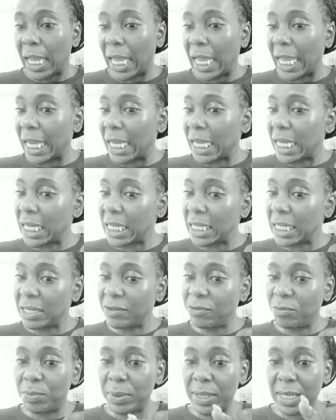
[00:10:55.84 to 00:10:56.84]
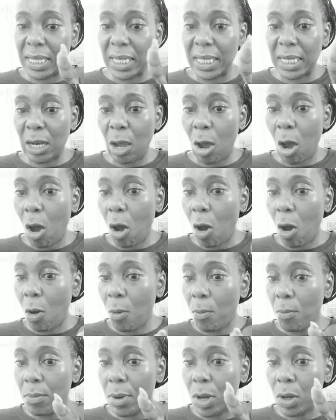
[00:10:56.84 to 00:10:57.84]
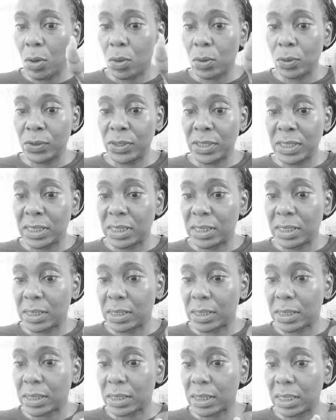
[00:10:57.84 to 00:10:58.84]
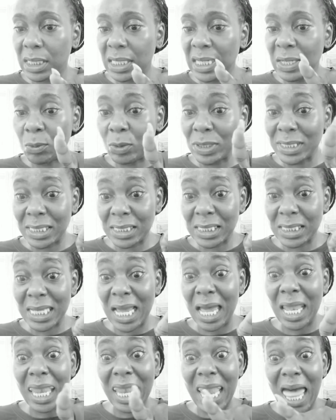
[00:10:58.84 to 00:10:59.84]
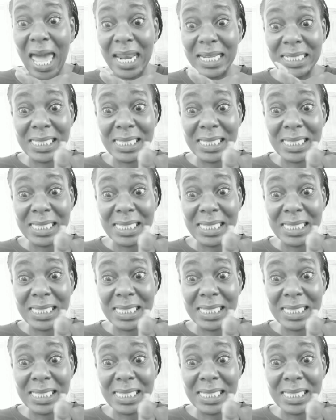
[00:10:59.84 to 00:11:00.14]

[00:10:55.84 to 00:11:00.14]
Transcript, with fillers: It could have been almost, it was a lot of